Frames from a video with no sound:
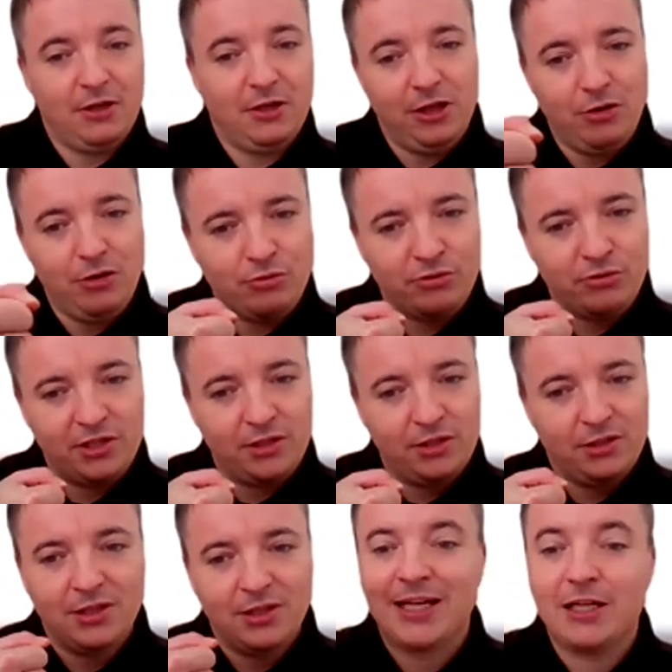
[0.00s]

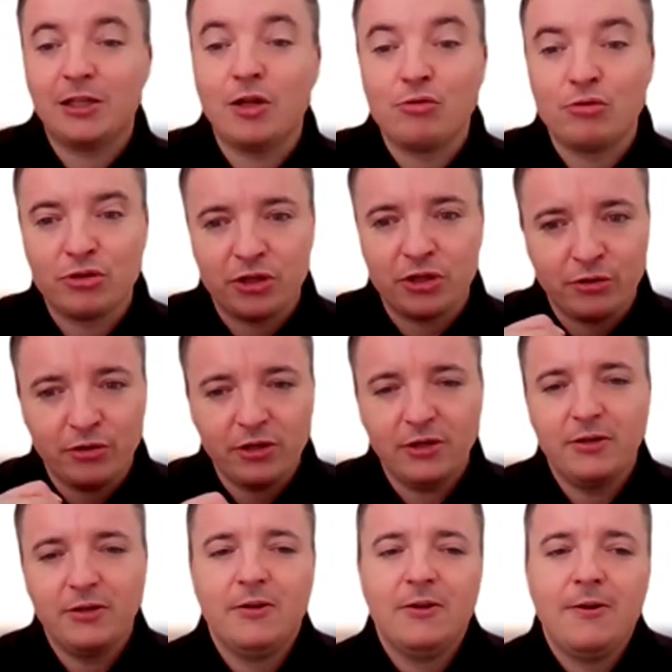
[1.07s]
close, like close the
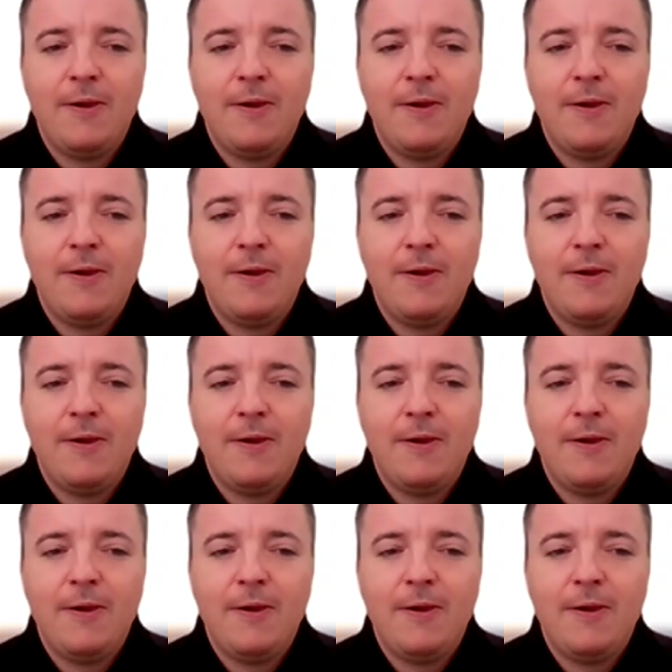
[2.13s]
door.